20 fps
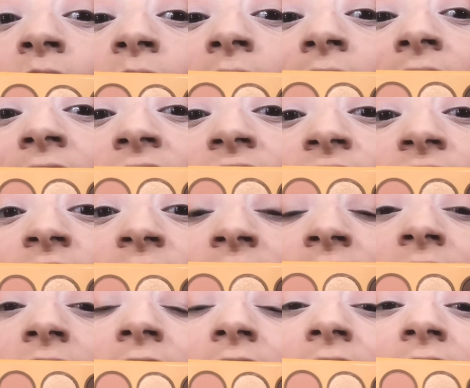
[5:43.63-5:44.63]
I feel
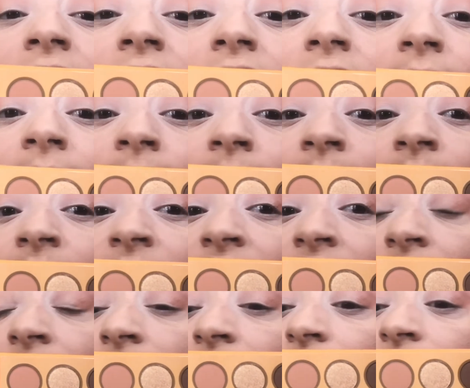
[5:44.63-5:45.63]
like
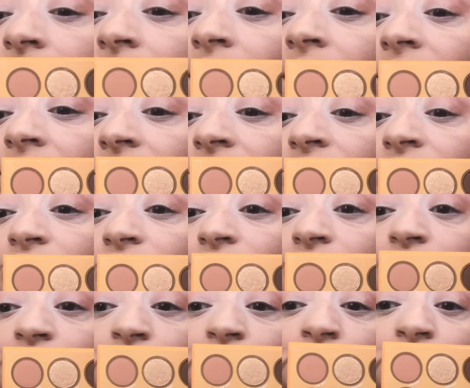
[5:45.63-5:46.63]
maybe I need
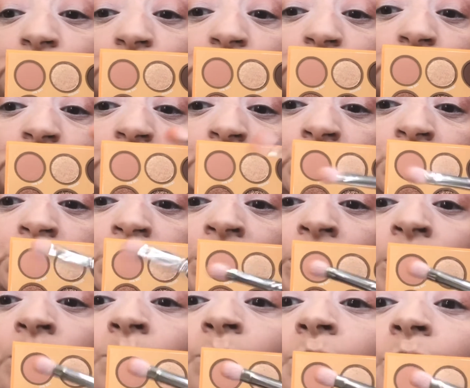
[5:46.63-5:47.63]
to
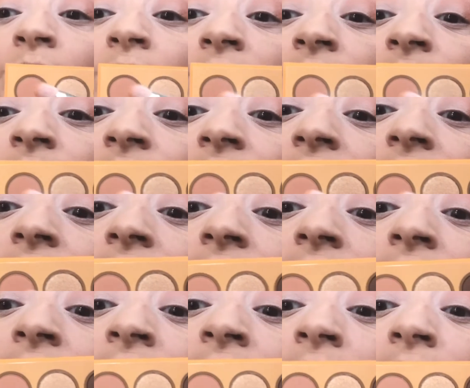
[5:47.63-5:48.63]
bring back
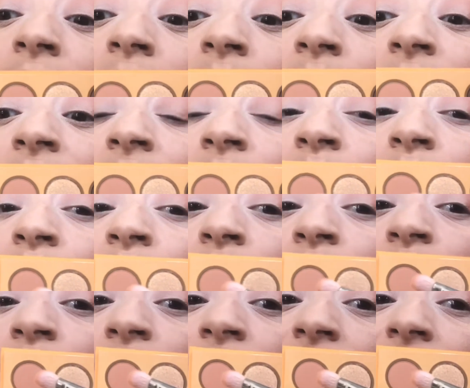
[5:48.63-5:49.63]
a little bit more
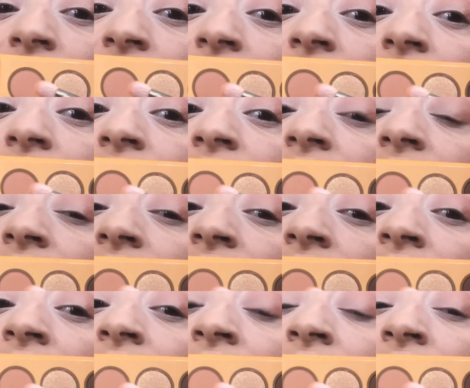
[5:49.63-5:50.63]
brown
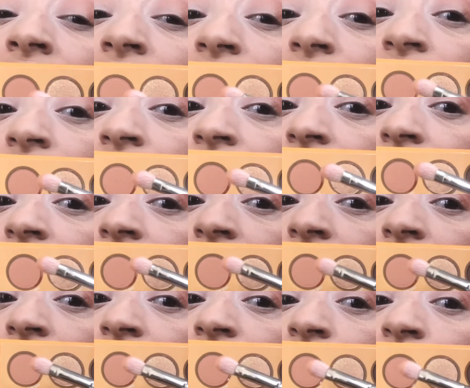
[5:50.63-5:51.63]
to the
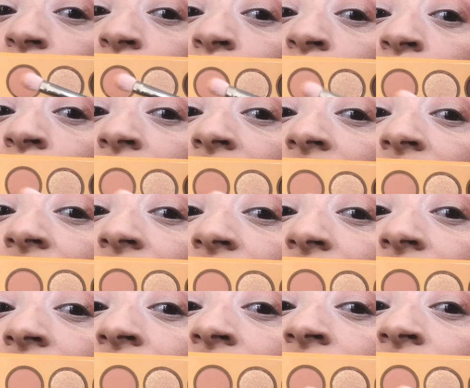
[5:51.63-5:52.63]
look with
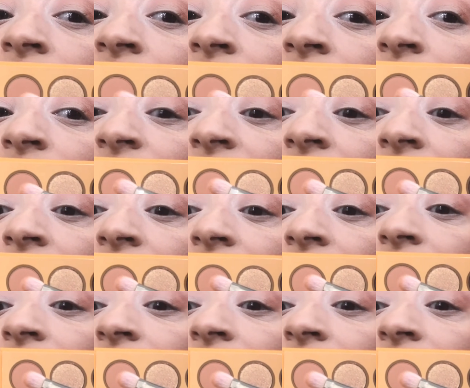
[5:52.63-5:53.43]
the Bay.